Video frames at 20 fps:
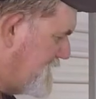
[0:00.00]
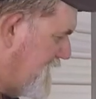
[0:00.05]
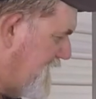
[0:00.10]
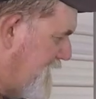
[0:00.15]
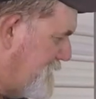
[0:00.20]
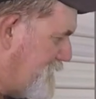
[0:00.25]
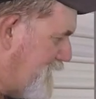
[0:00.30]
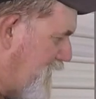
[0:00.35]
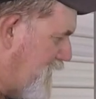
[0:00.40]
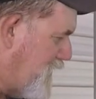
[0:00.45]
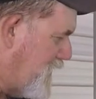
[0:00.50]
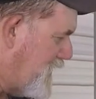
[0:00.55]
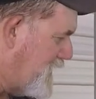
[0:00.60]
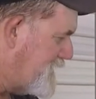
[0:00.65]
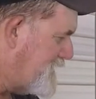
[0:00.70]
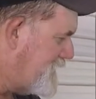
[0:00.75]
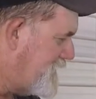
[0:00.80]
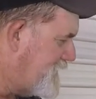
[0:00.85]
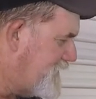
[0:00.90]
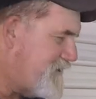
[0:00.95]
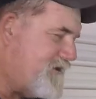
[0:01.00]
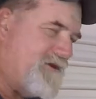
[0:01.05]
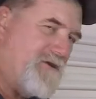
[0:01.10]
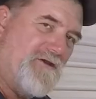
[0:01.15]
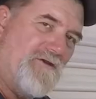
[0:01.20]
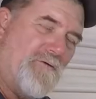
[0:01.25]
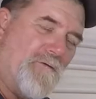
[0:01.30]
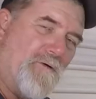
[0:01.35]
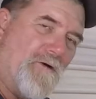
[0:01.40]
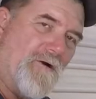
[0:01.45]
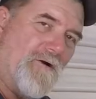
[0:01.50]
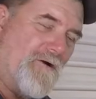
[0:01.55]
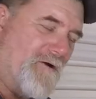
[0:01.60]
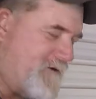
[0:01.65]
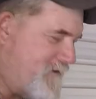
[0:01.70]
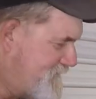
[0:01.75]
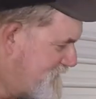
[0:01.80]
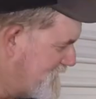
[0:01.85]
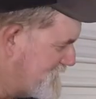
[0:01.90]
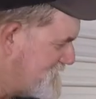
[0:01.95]
up on your,
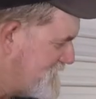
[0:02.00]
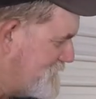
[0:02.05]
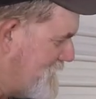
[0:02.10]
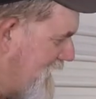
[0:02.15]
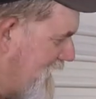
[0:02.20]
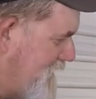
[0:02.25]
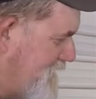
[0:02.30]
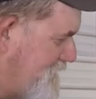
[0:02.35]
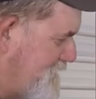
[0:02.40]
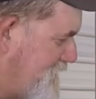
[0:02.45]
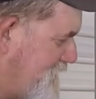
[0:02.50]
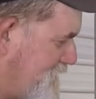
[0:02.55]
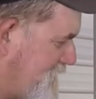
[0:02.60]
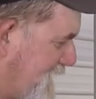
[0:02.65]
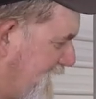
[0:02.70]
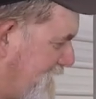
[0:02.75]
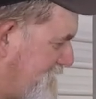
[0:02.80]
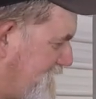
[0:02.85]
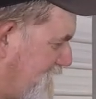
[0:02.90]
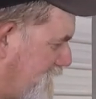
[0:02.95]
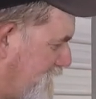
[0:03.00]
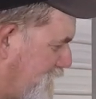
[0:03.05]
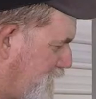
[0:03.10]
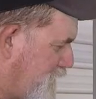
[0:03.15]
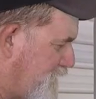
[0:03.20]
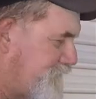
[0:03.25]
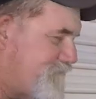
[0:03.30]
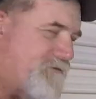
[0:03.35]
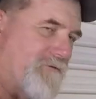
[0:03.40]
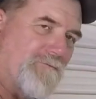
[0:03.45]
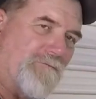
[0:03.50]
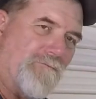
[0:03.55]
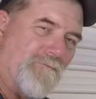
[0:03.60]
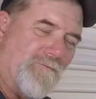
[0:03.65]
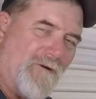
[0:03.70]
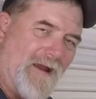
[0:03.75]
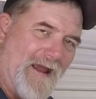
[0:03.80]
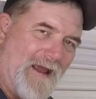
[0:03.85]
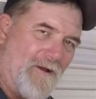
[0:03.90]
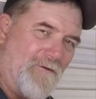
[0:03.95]
doesn't matter if you've got the old
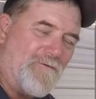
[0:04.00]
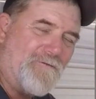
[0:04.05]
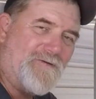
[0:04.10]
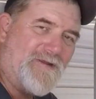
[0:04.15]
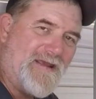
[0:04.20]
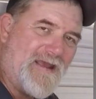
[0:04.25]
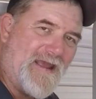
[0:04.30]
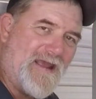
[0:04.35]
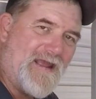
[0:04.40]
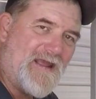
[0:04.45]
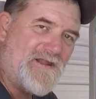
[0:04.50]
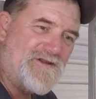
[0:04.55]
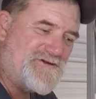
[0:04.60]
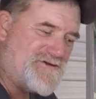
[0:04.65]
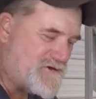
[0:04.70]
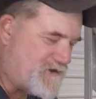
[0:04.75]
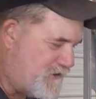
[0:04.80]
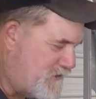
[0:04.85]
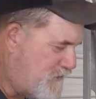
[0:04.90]
round gauge